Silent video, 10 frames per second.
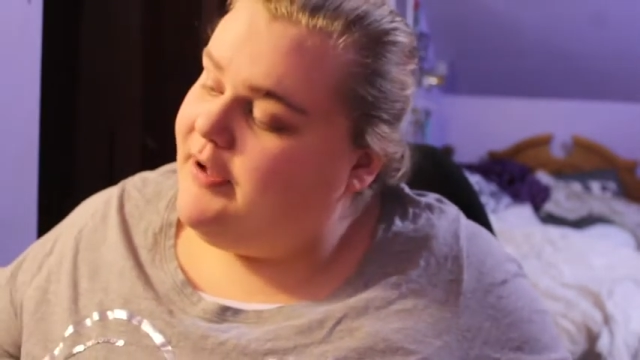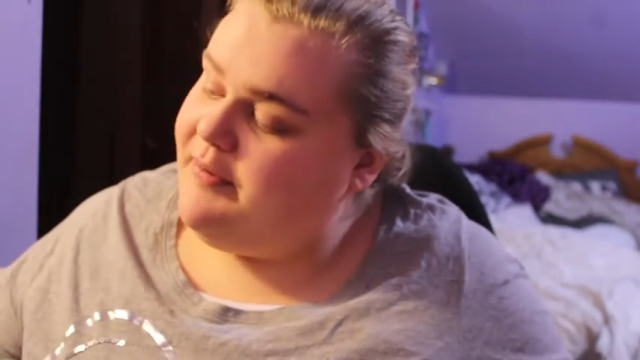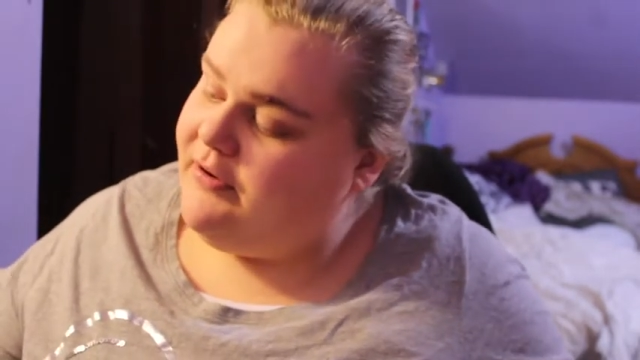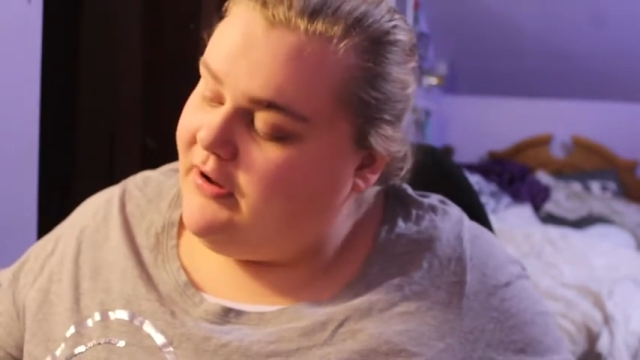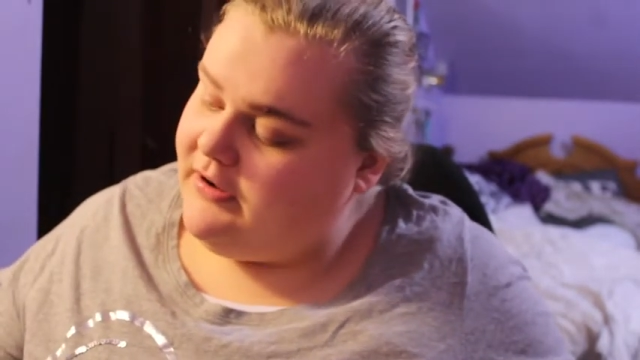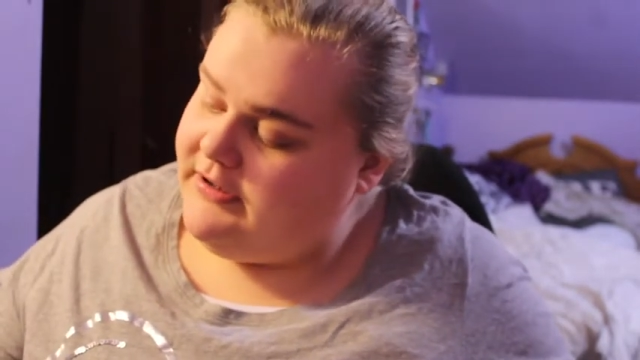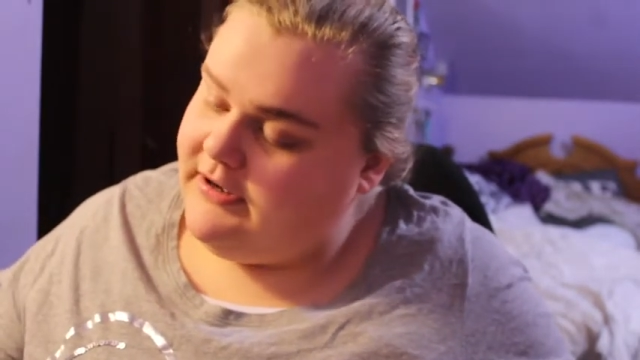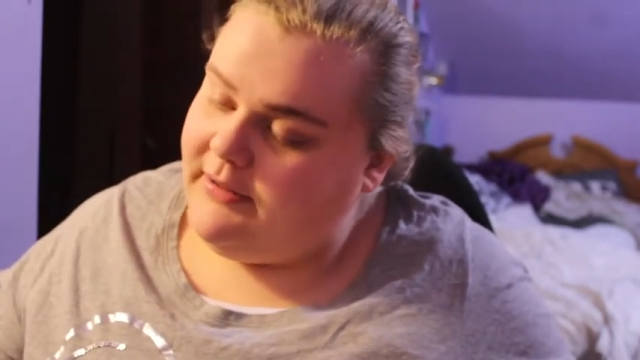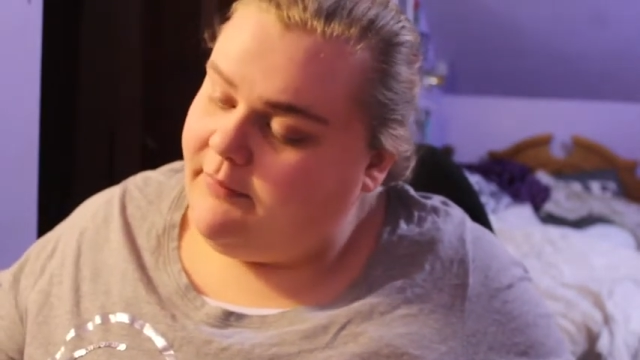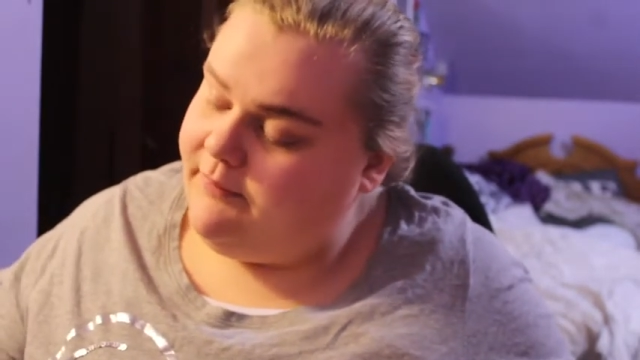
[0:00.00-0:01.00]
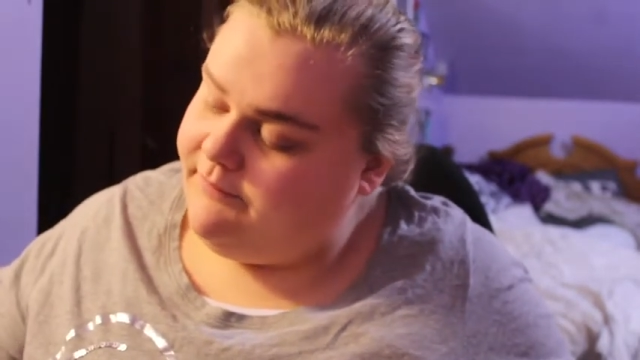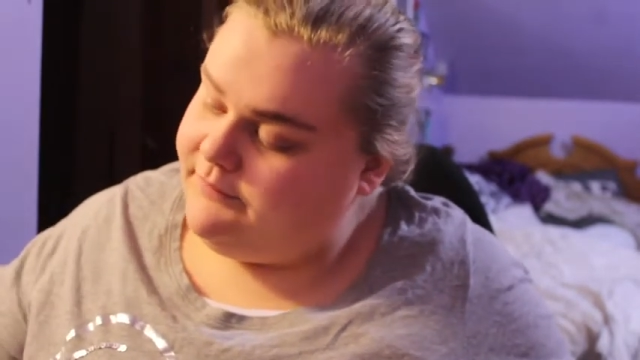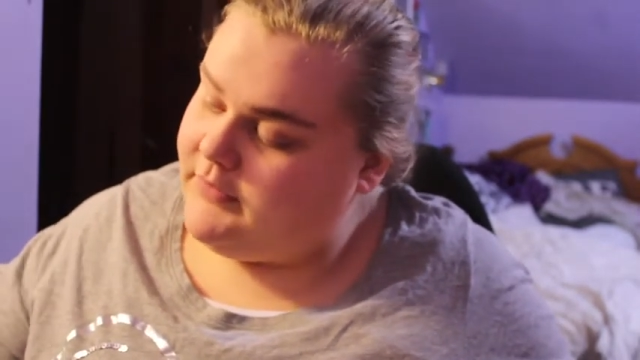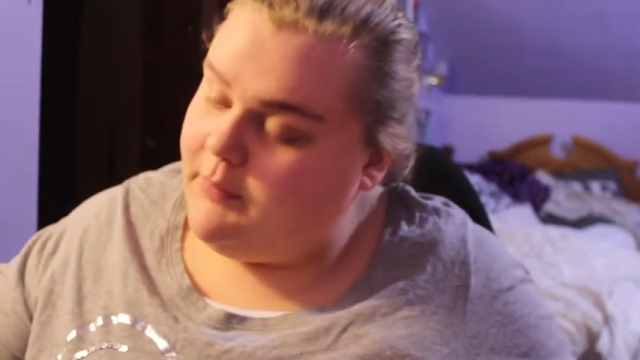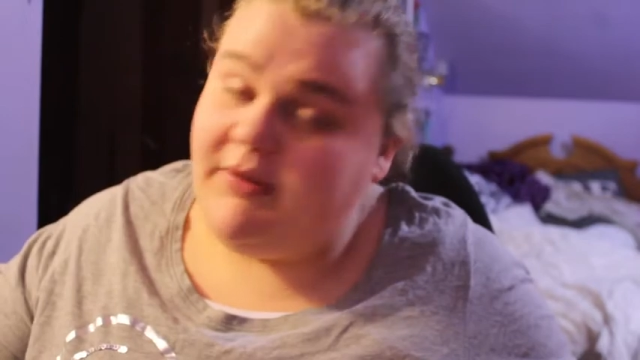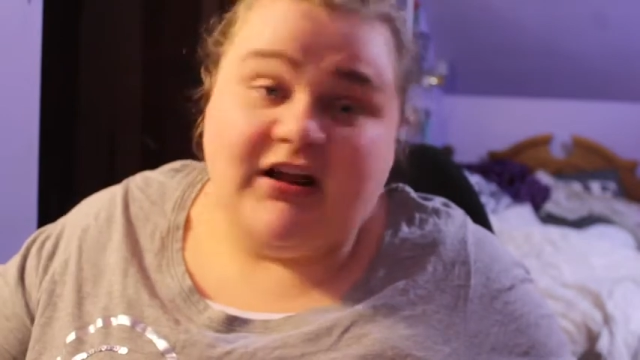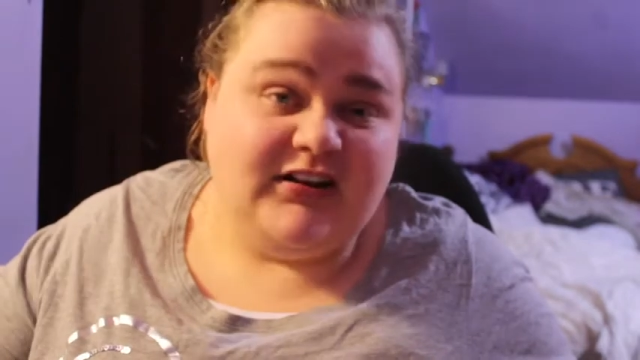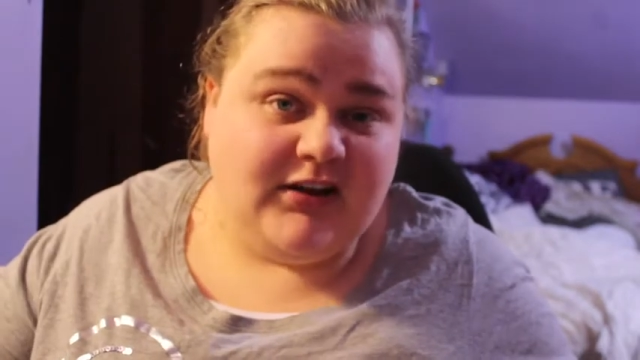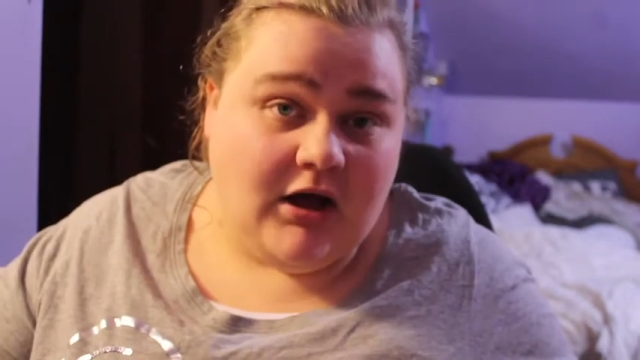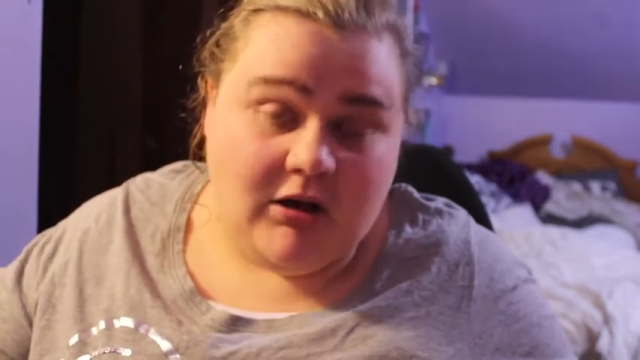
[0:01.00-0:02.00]
about not getting a big
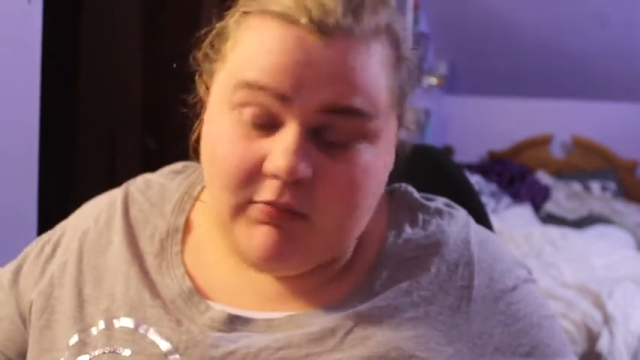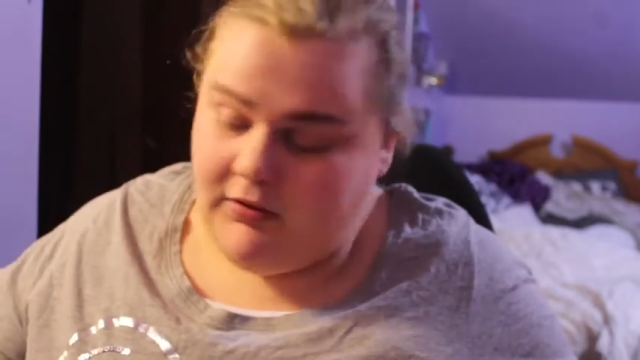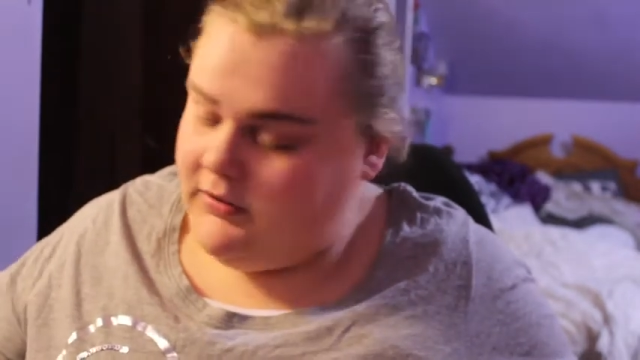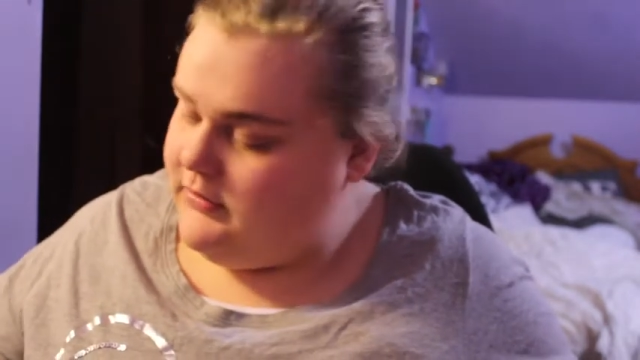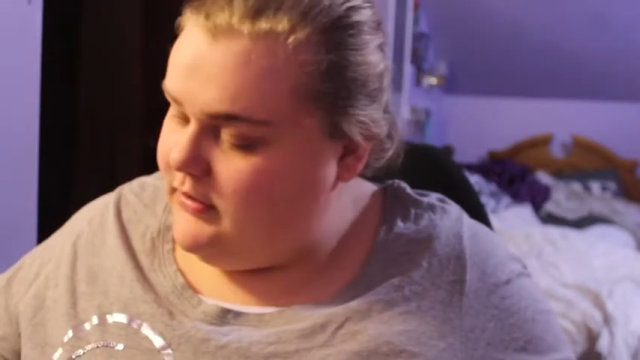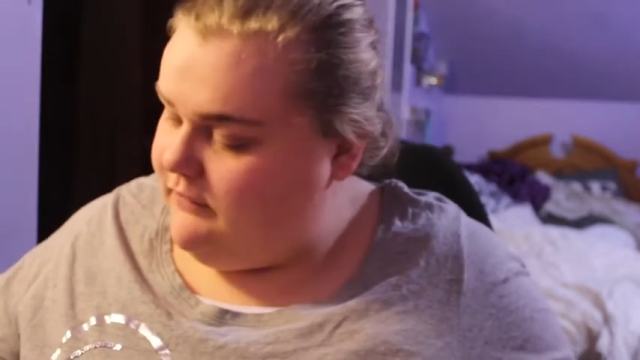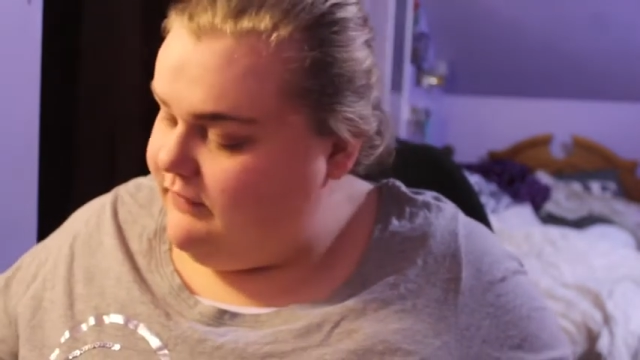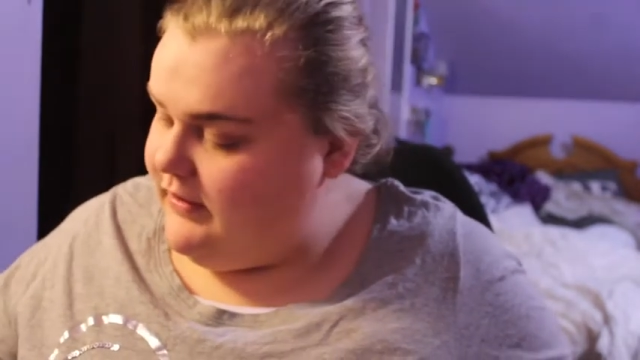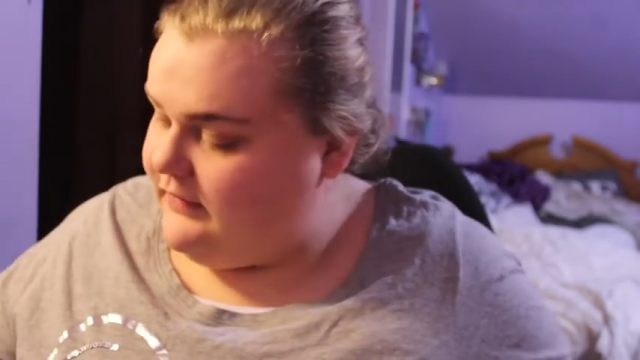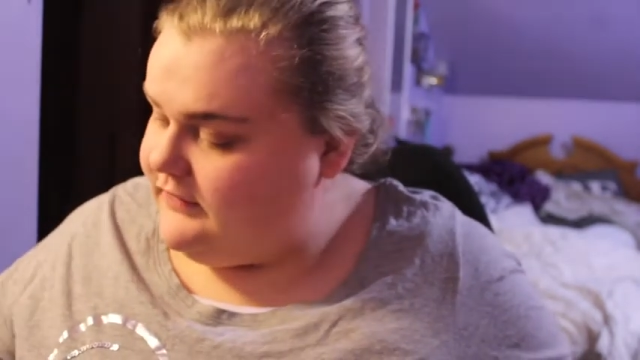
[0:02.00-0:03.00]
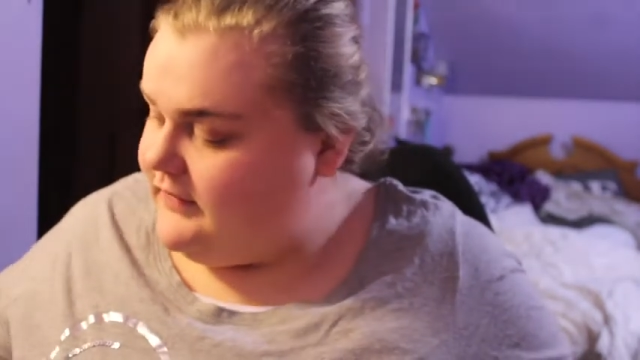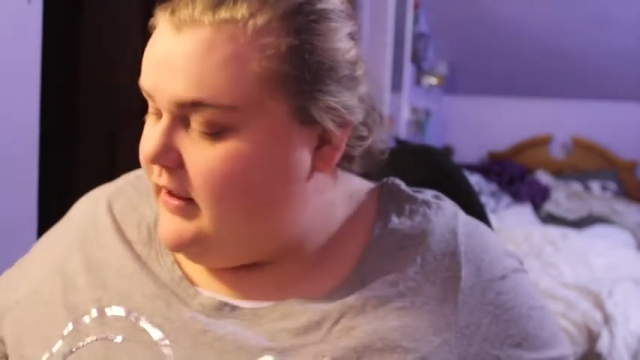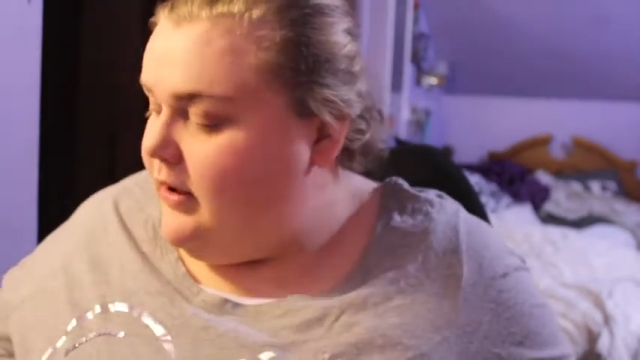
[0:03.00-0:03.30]
tub of this.